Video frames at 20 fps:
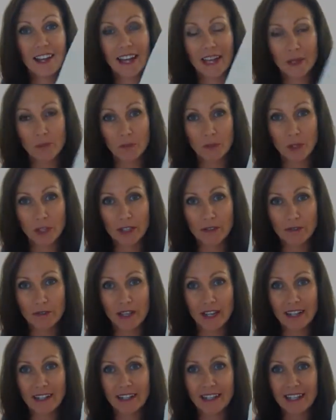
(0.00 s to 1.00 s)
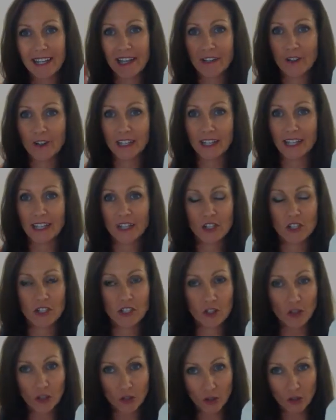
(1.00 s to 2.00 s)
and body fat cannot get
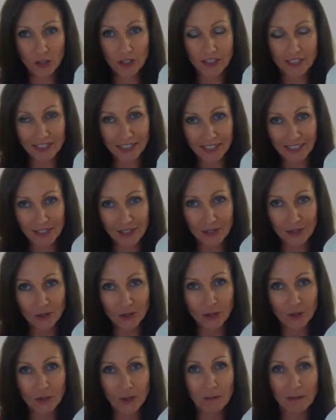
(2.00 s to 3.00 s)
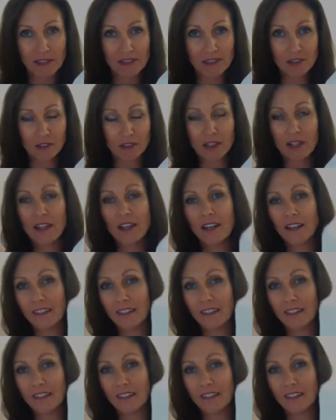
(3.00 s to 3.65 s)
turned into muscle.